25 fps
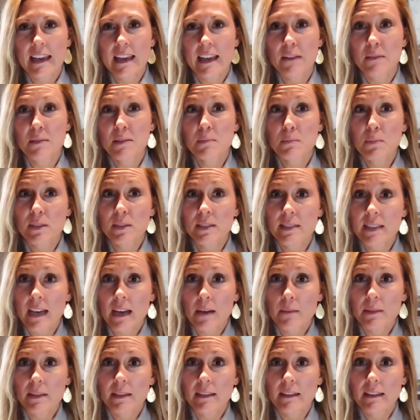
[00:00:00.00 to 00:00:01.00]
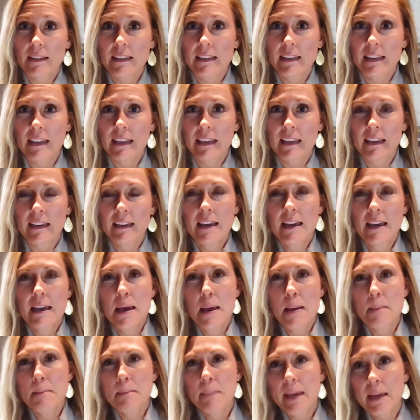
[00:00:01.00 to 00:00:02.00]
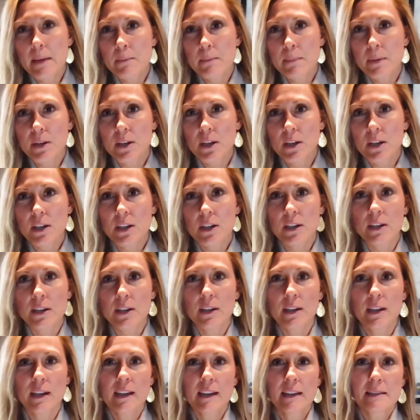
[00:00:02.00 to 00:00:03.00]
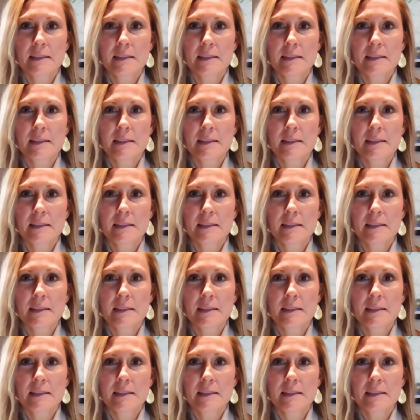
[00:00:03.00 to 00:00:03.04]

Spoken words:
and it was predominantly paper,